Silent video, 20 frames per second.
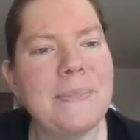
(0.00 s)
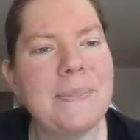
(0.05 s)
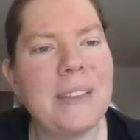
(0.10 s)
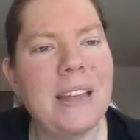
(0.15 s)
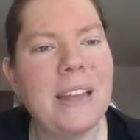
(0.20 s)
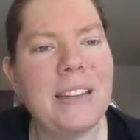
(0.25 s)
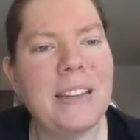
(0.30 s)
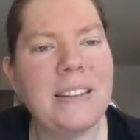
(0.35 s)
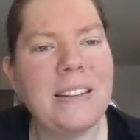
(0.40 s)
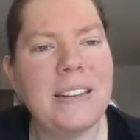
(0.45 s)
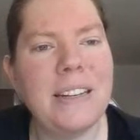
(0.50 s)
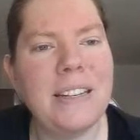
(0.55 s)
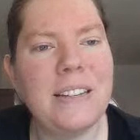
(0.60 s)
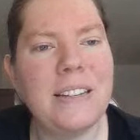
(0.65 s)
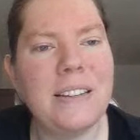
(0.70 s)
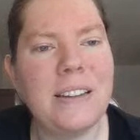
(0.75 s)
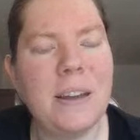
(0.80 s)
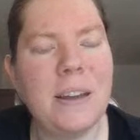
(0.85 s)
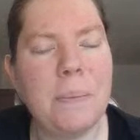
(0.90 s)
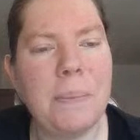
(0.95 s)
This
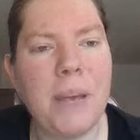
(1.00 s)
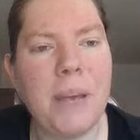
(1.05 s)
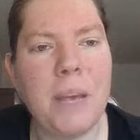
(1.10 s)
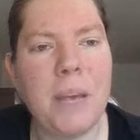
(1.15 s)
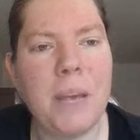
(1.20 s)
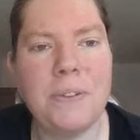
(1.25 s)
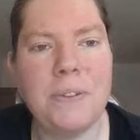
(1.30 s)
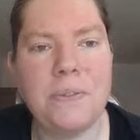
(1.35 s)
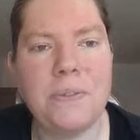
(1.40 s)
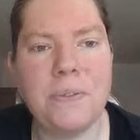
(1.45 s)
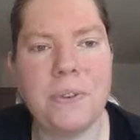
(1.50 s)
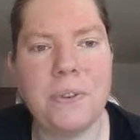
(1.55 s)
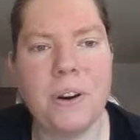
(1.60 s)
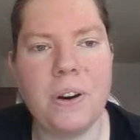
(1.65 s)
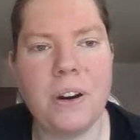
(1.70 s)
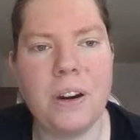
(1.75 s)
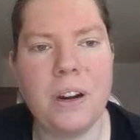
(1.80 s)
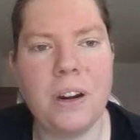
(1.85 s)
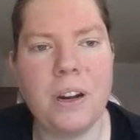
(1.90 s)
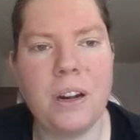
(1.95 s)
is a payment
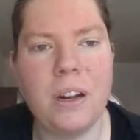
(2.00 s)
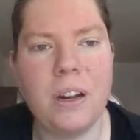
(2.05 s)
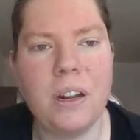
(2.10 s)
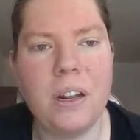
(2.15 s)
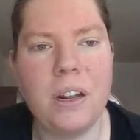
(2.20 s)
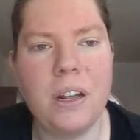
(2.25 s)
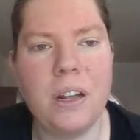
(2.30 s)
for